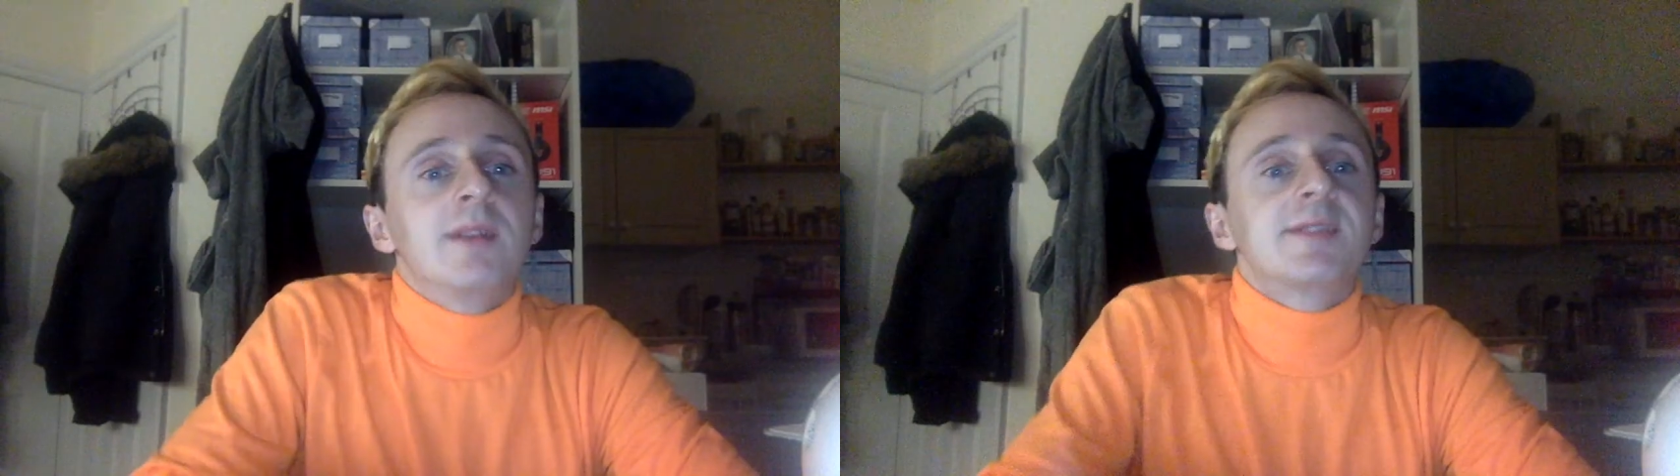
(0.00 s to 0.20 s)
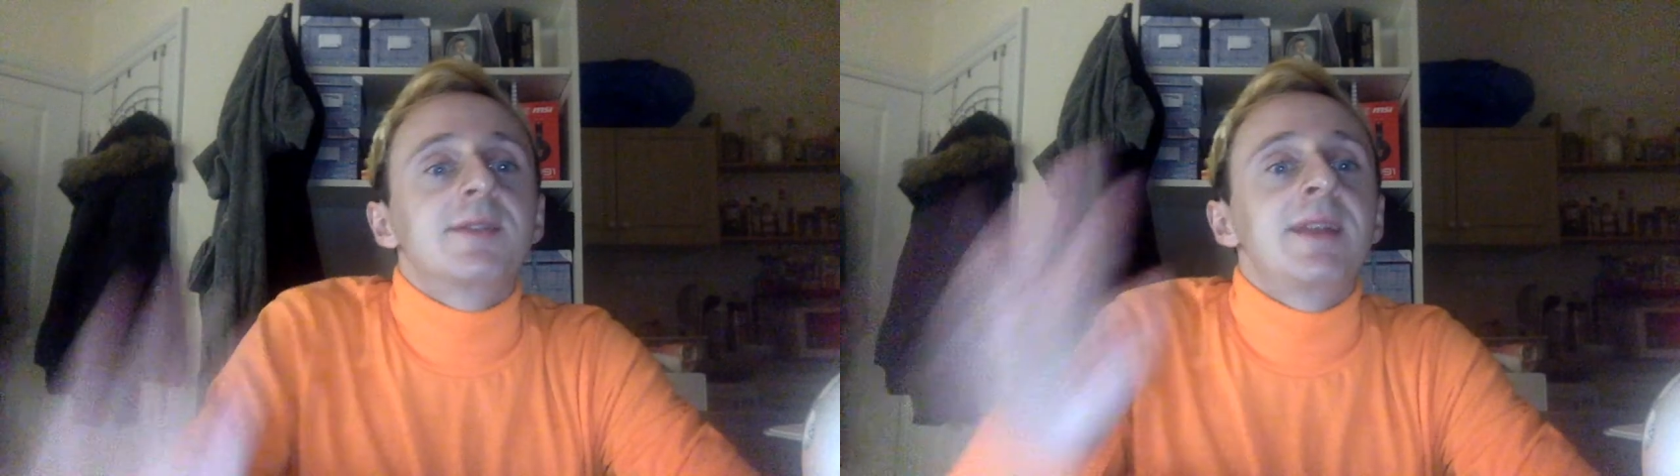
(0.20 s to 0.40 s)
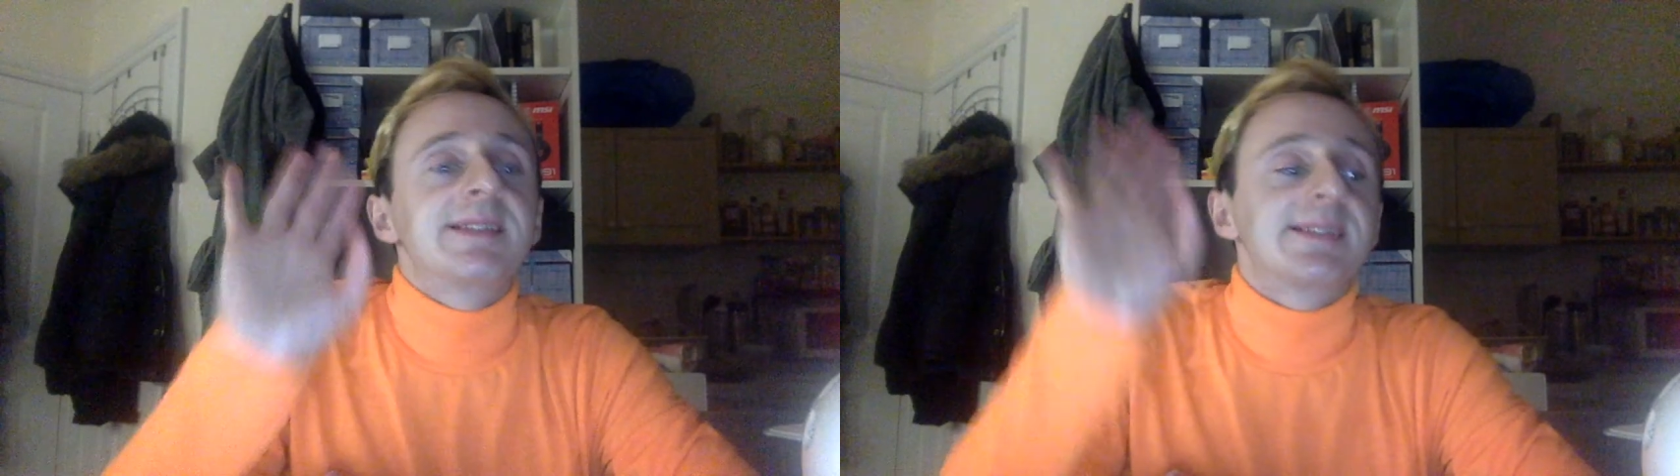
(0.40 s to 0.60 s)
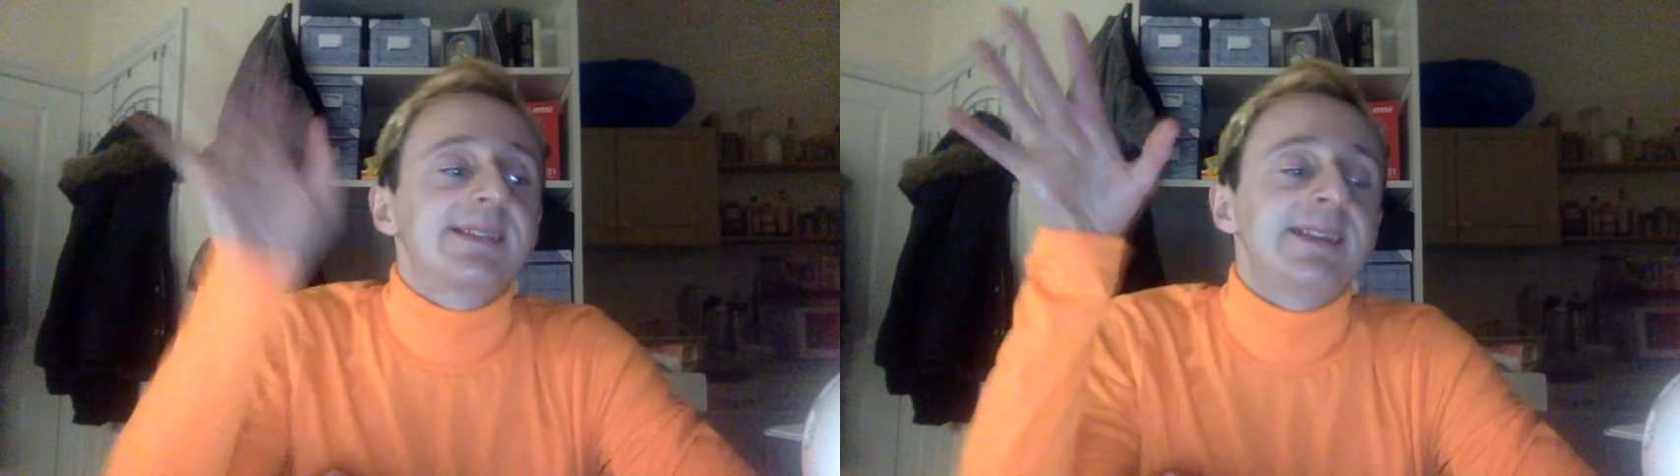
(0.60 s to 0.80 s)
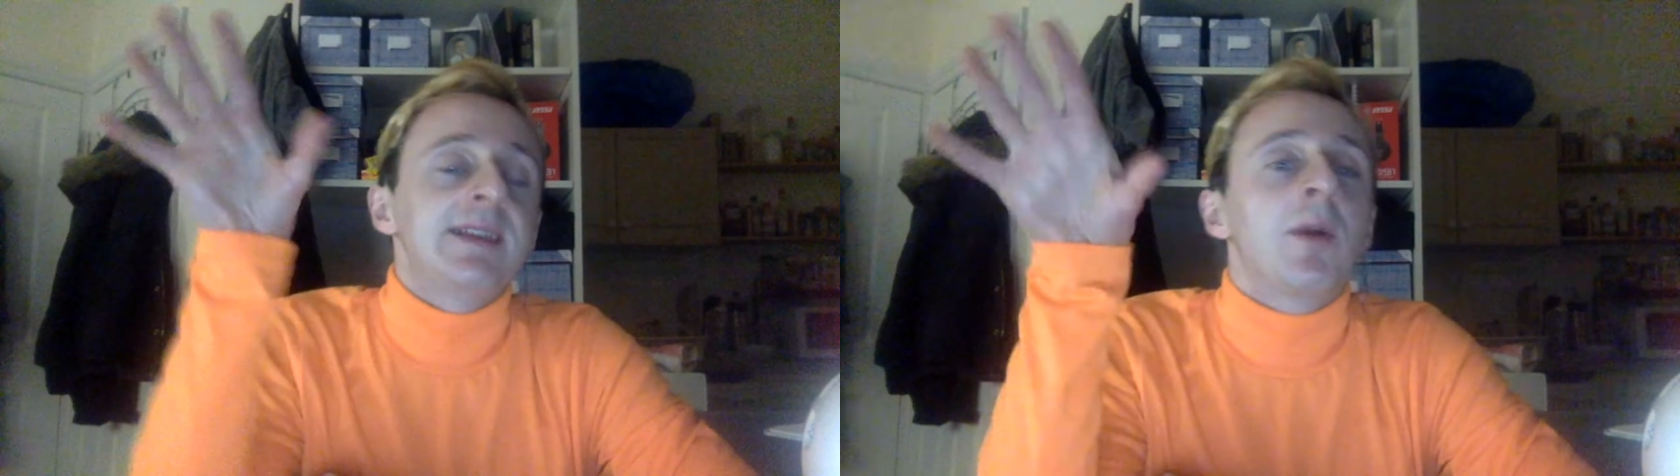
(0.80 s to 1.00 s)
So let's
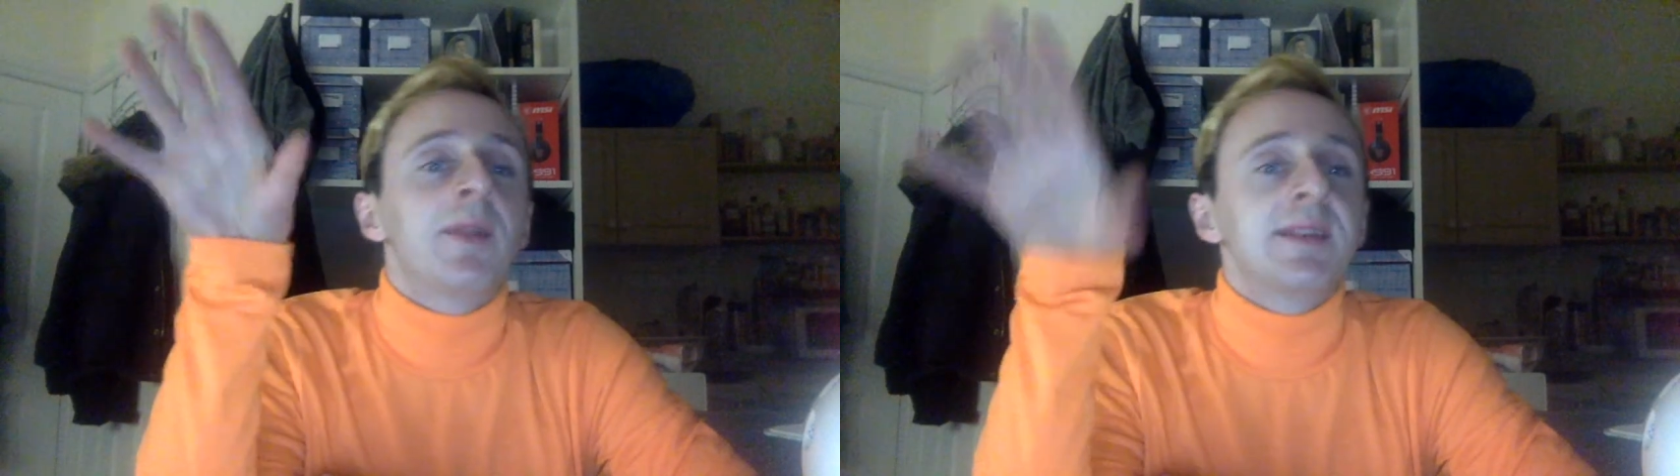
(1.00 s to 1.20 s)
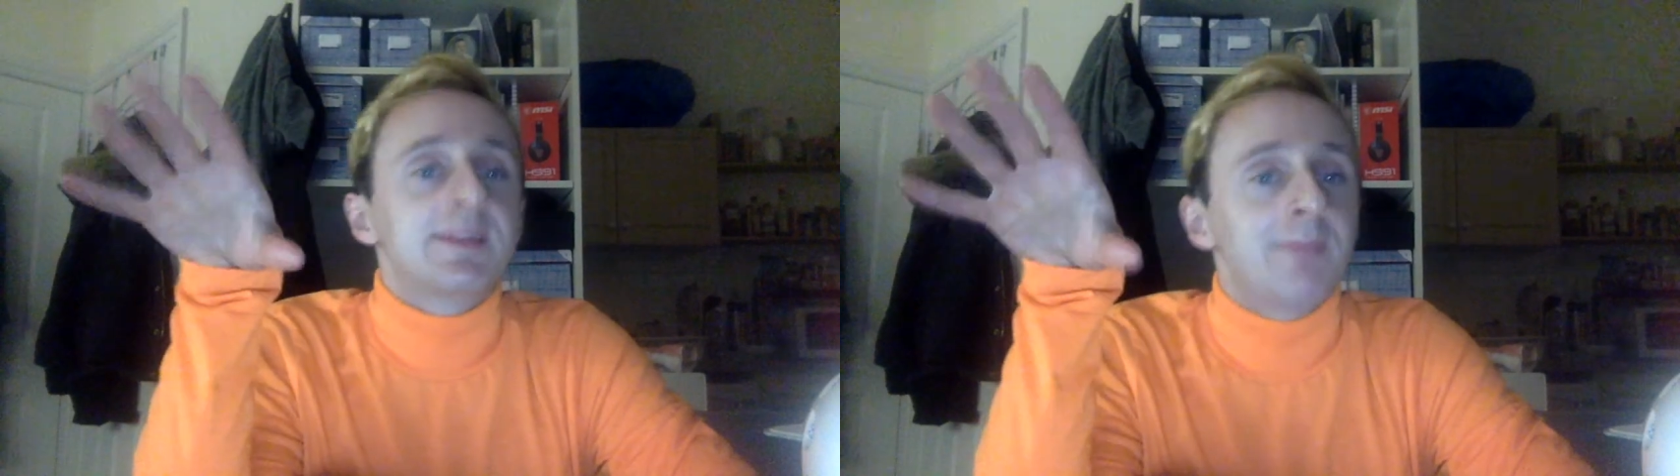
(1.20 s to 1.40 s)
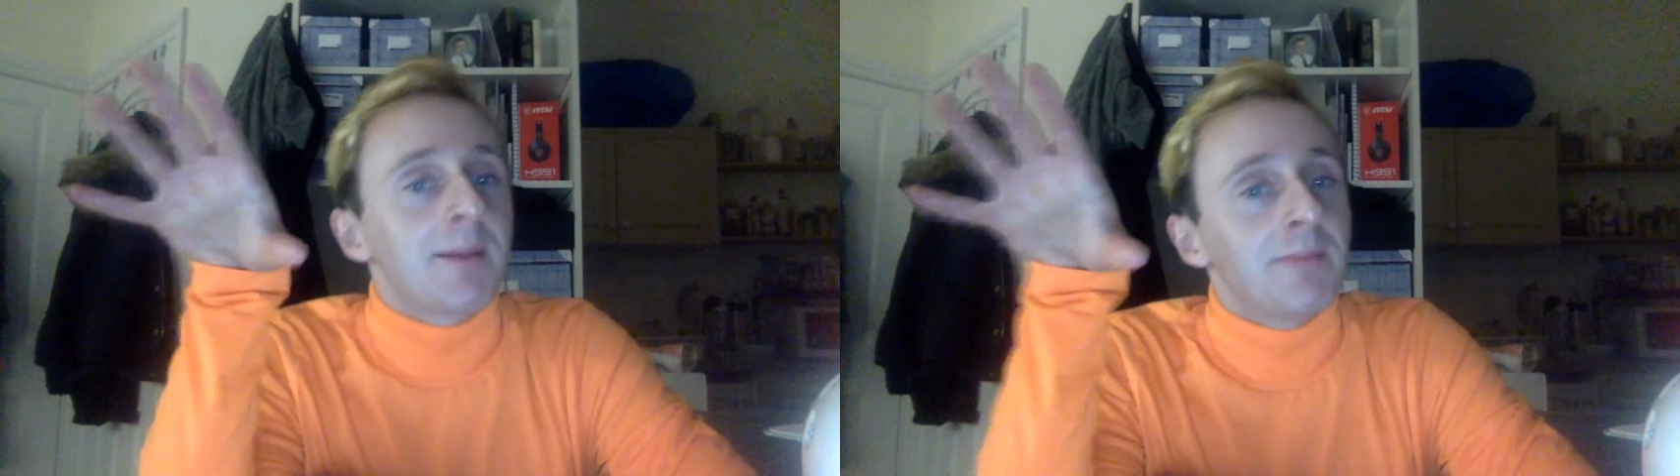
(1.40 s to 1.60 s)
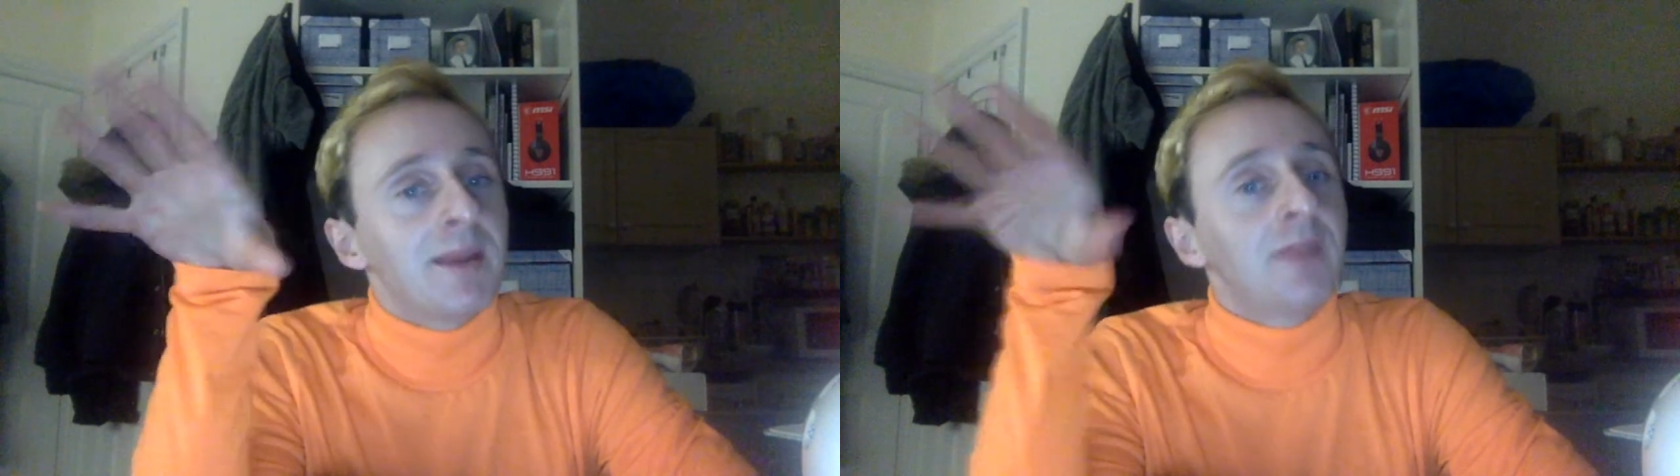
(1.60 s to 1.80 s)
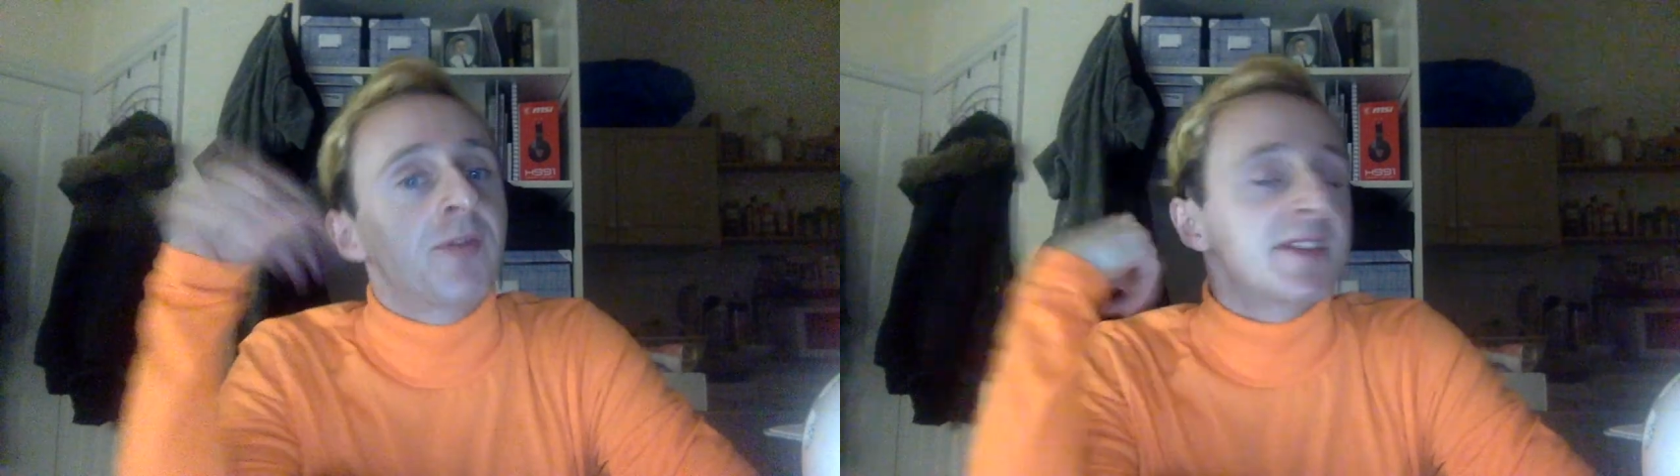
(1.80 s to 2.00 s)
see what this might
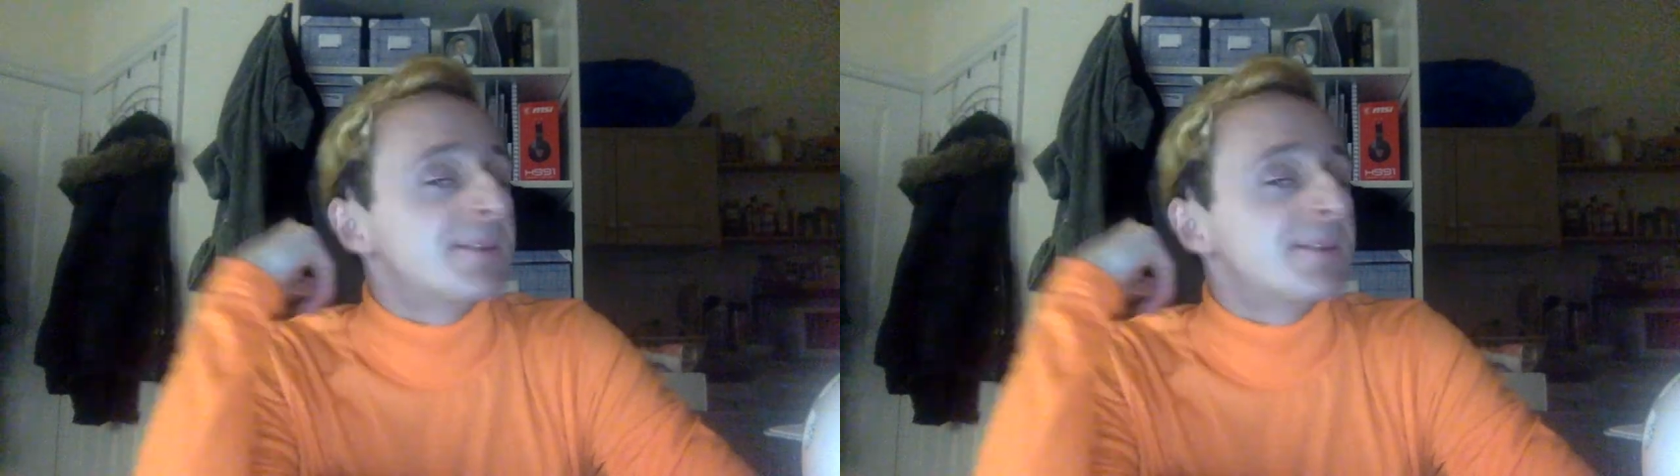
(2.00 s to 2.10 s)
mean for the